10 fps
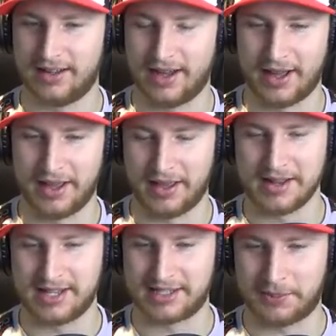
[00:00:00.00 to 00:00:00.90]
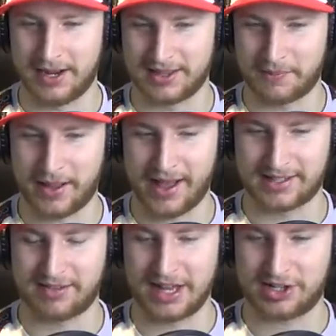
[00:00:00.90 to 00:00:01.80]
And I anticipated the
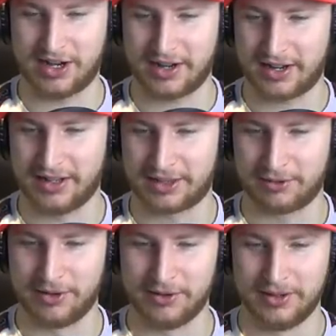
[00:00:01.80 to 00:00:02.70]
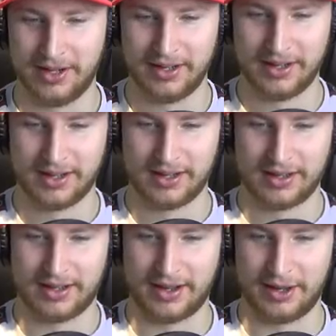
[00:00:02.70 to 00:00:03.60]
pass. If that shot got through,
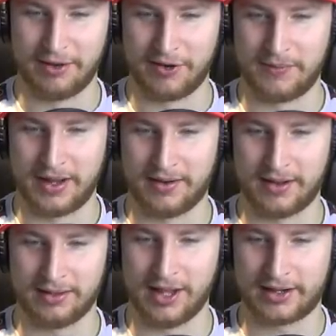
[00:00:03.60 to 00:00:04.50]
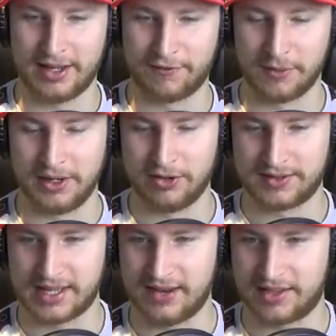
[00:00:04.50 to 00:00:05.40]
I, it would have been lucky for me to have
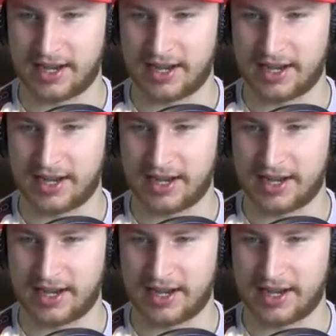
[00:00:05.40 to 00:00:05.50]
saved